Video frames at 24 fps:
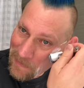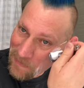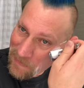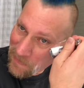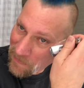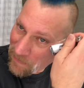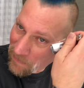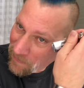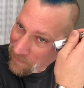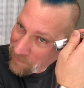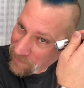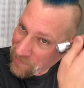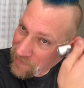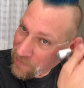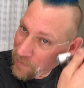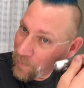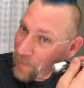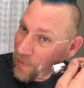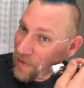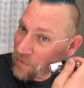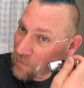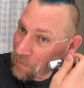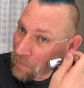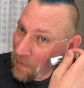So obviously
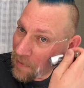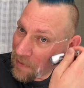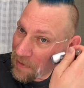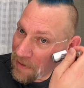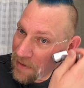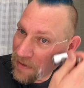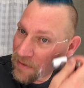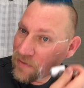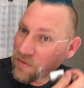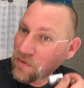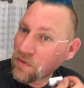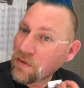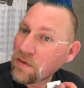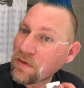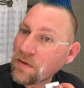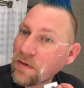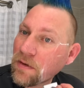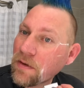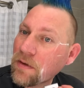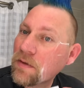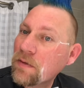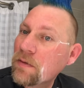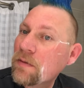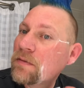best by dates, you can
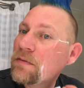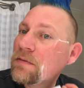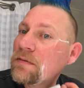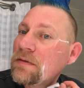go